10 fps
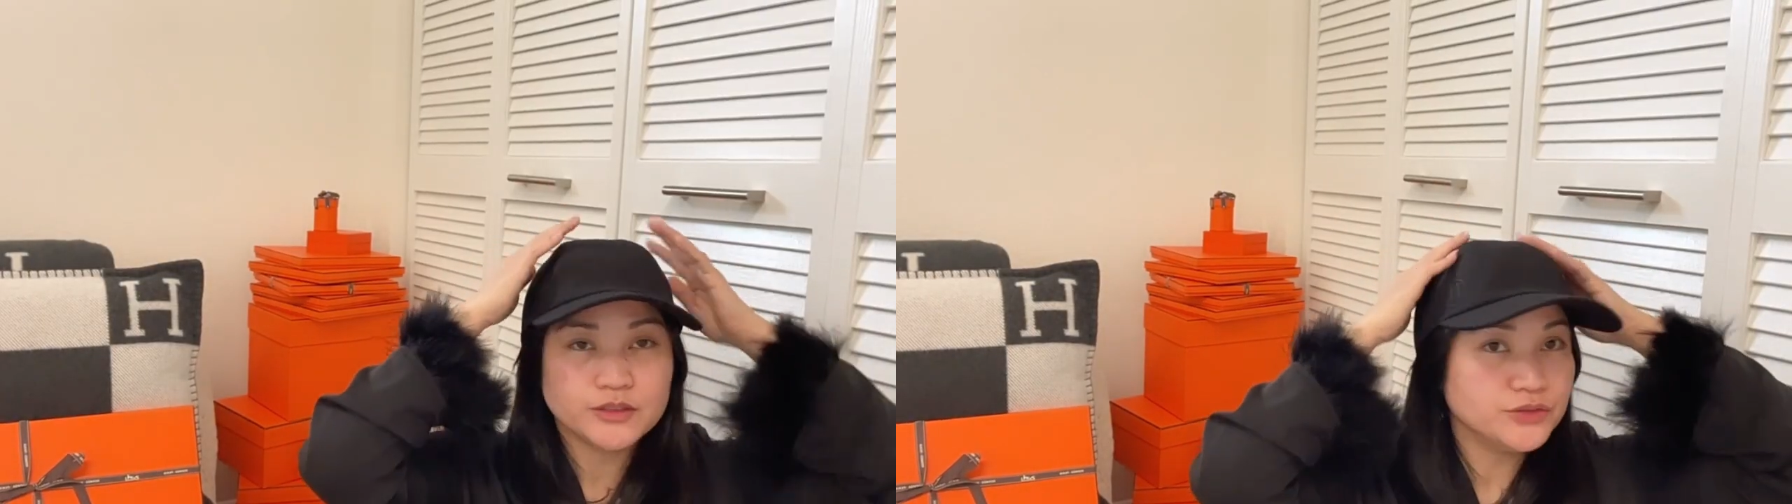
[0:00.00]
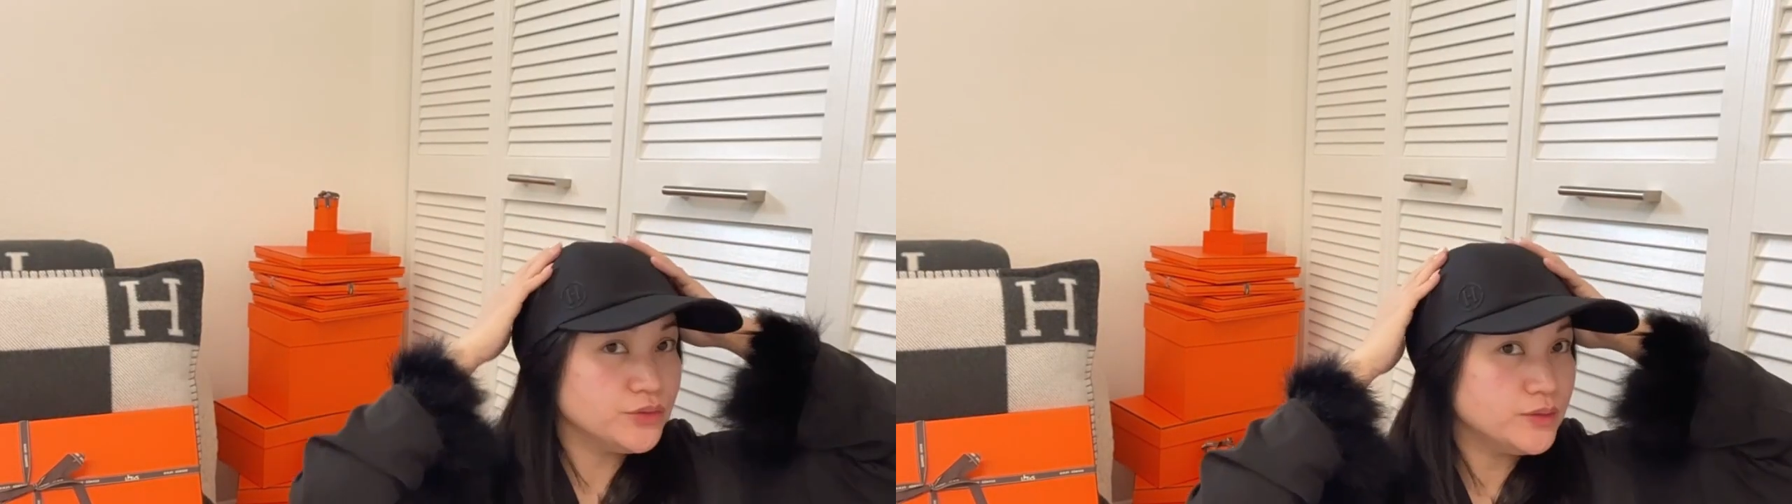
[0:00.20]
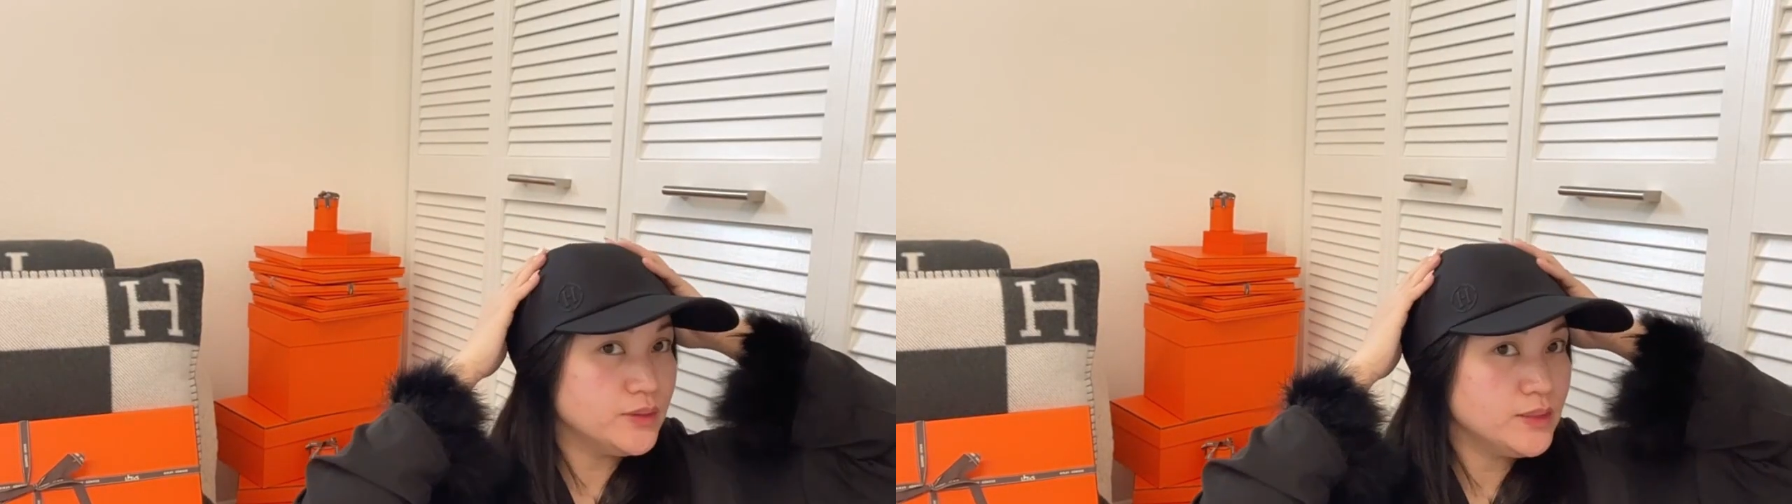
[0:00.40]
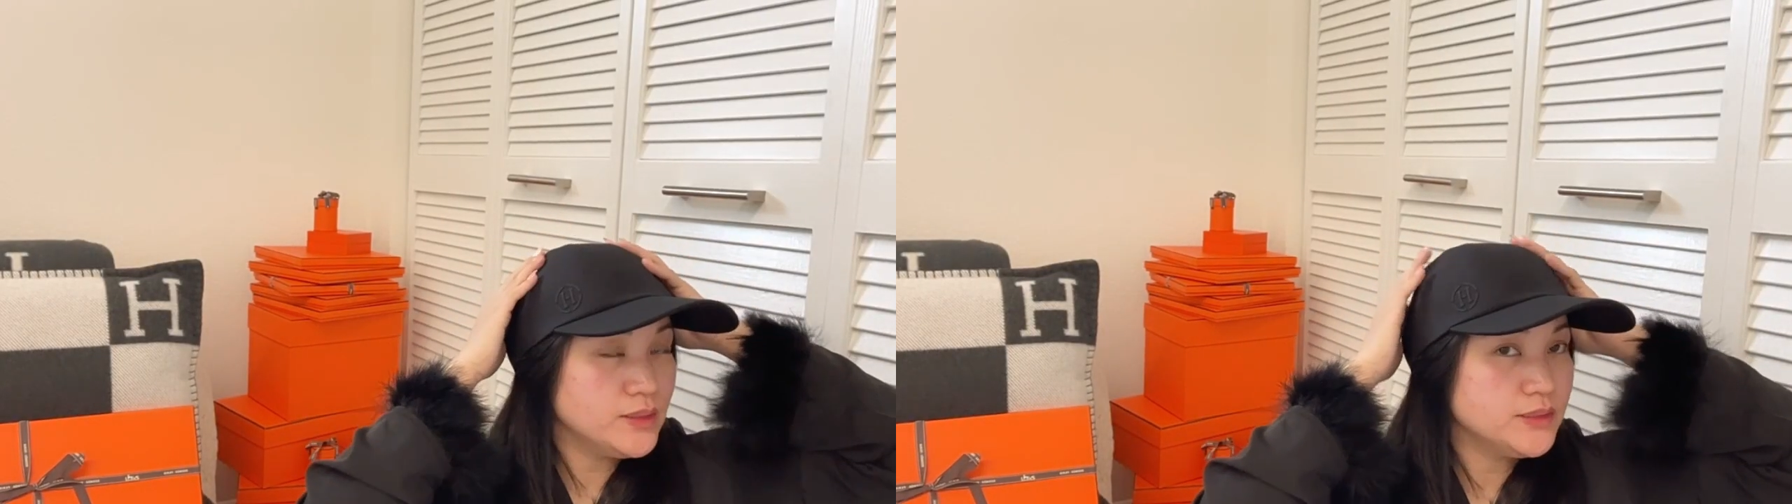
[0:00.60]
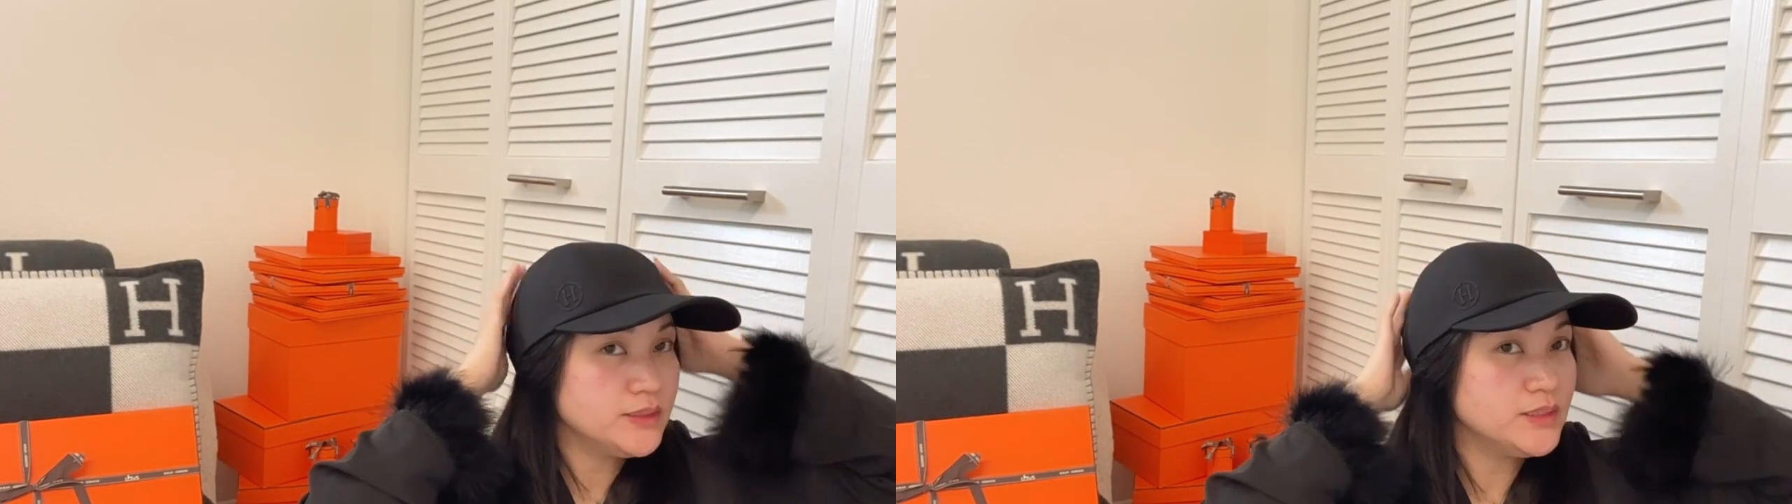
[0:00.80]
So
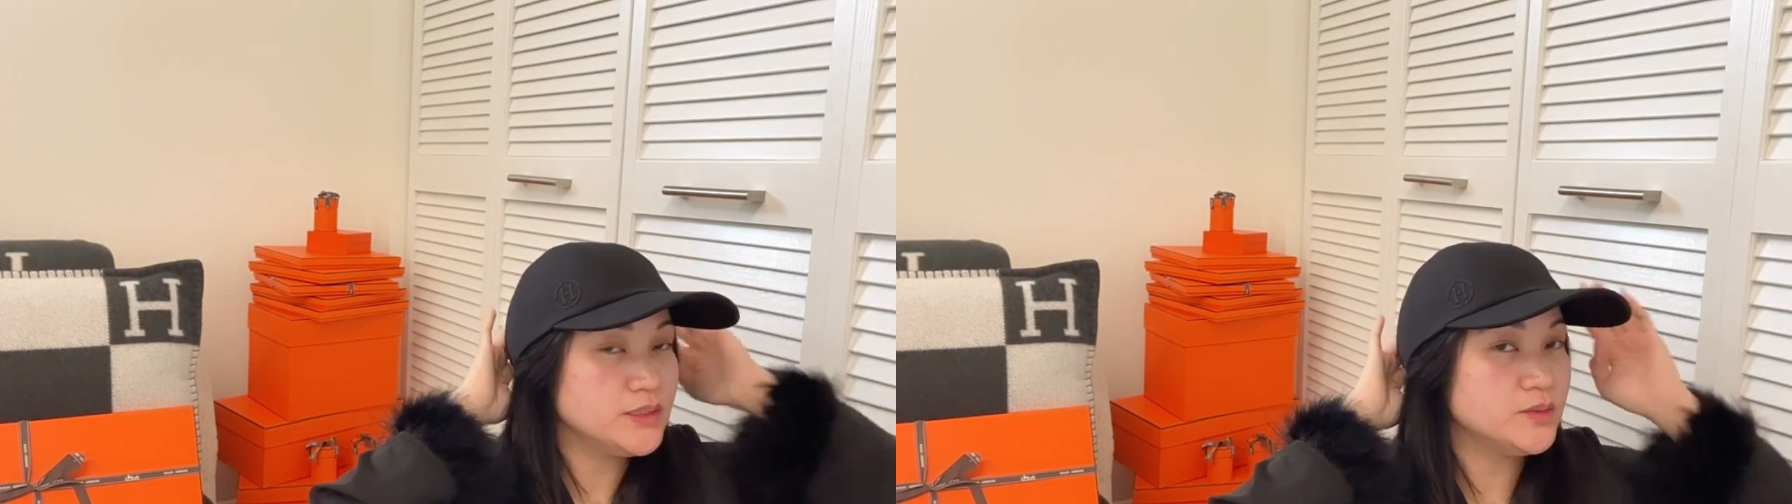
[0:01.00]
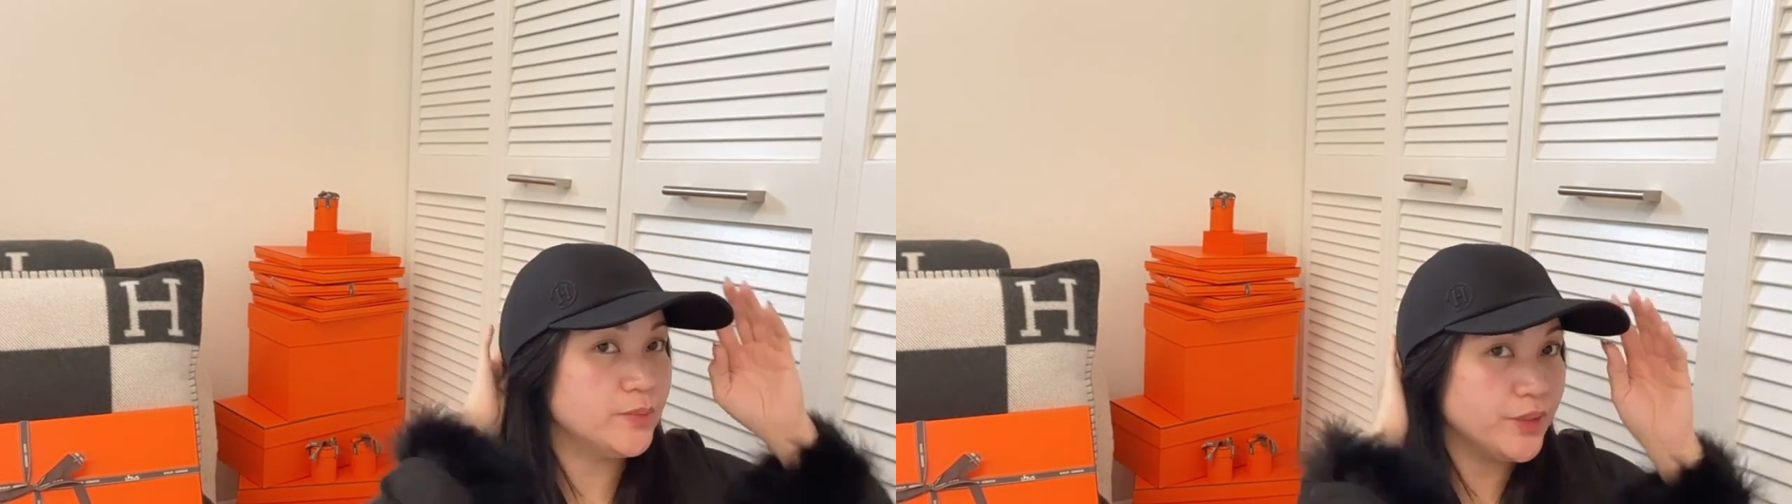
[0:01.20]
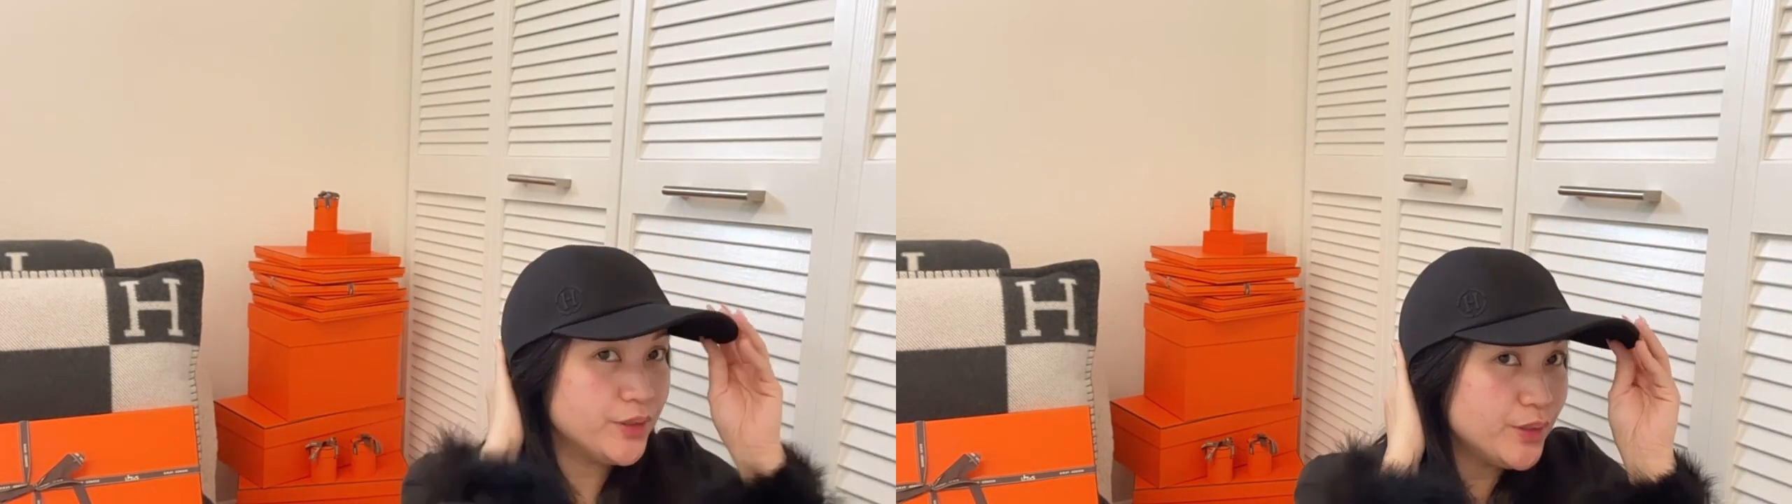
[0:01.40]
this is my